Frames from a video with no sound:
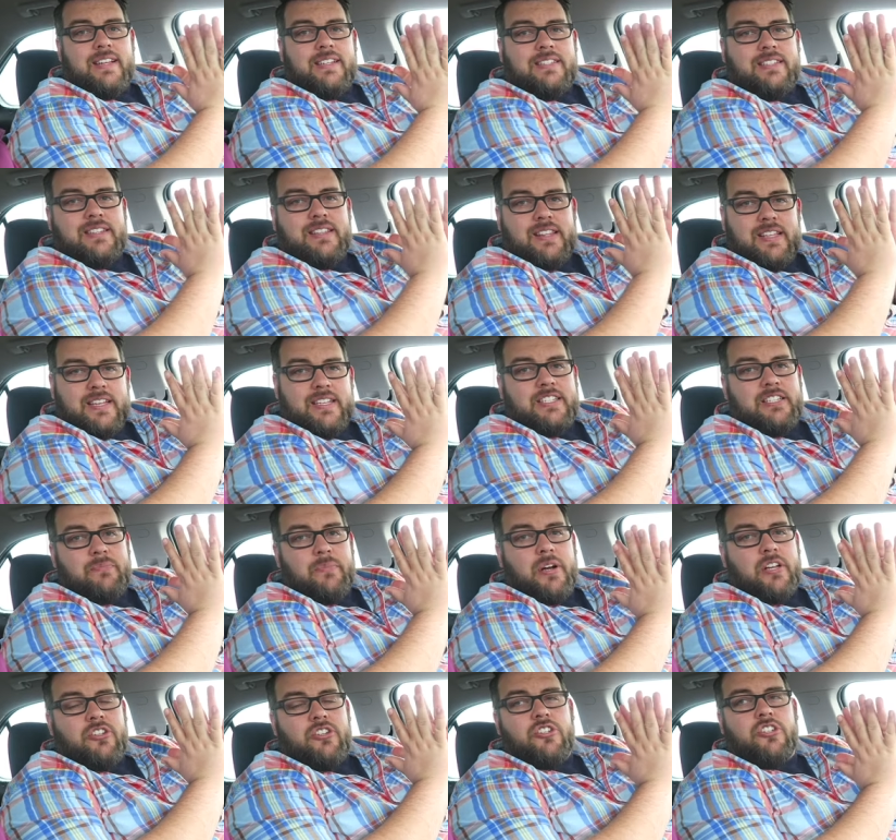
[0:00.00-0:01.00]
it's this
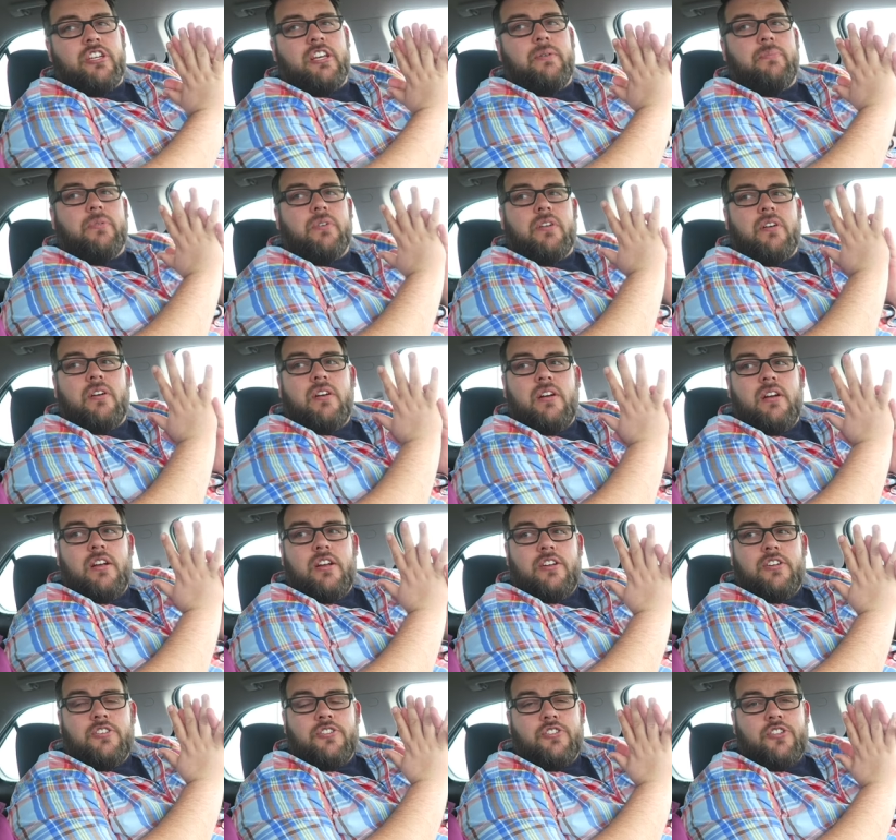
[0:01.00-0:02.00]
much cheaper.
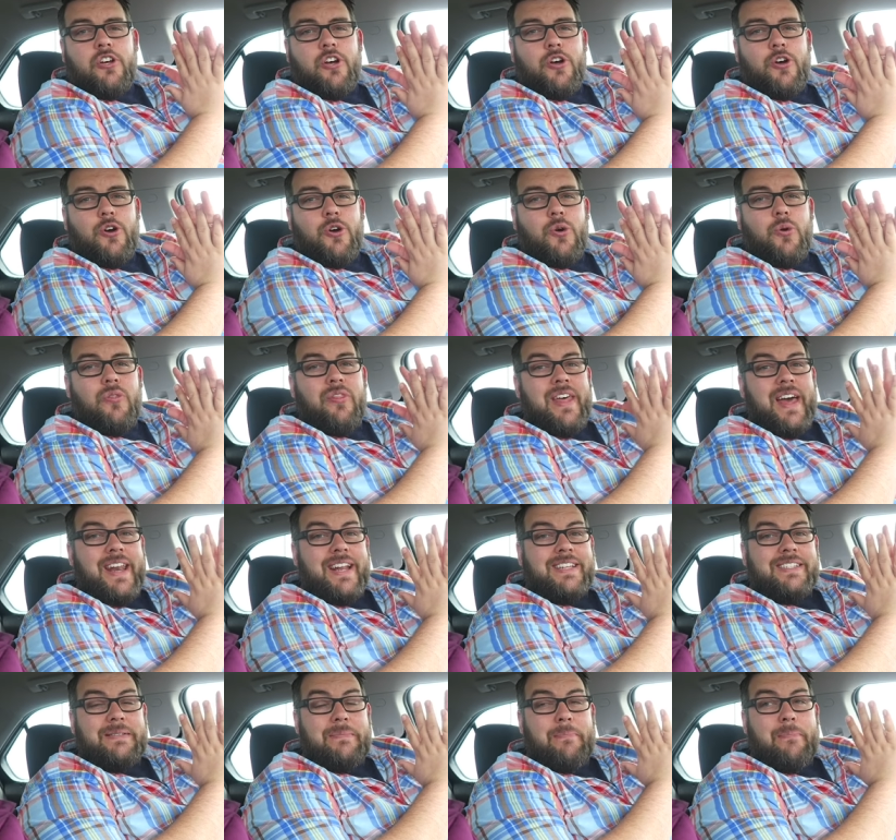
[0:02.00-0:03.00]
So
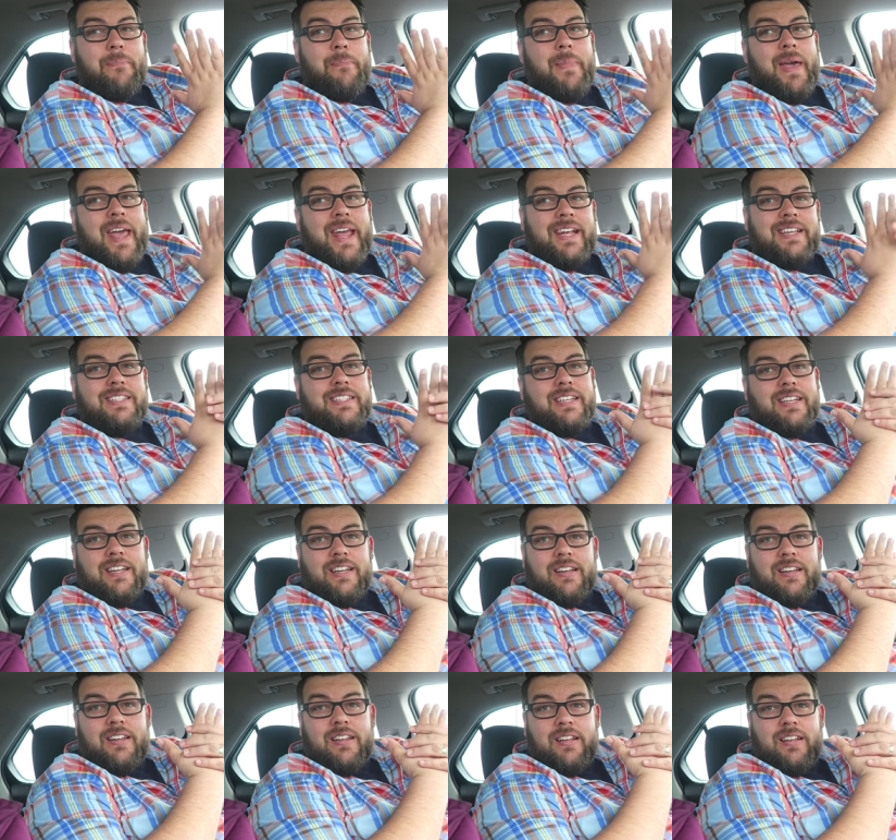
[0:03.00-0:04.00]
that is
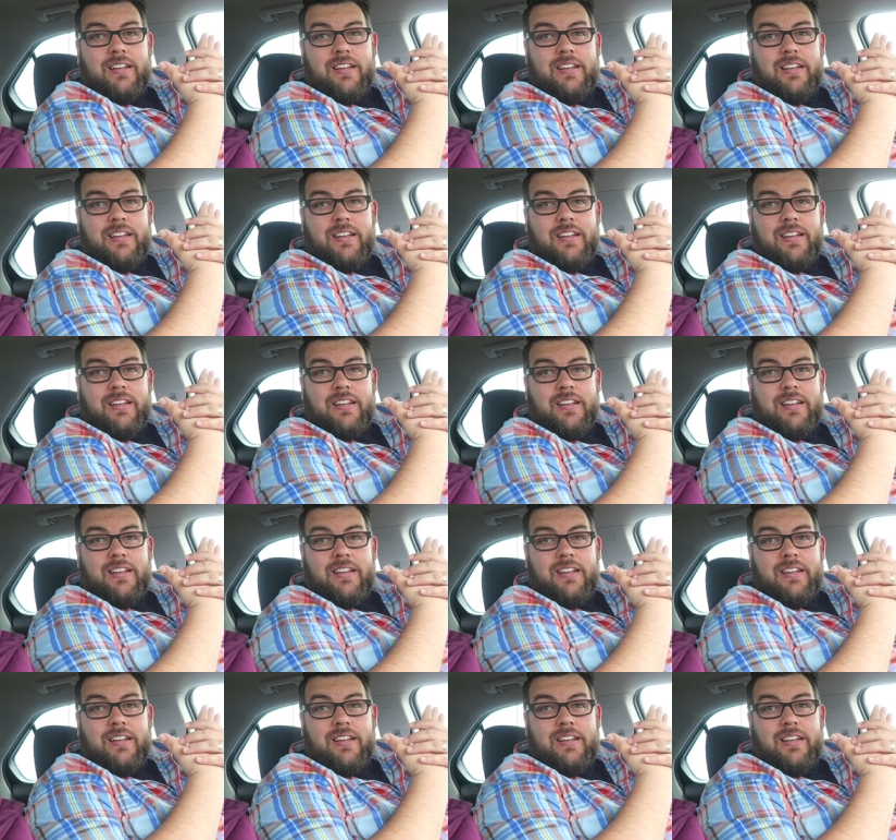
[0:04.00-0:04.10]
amazing.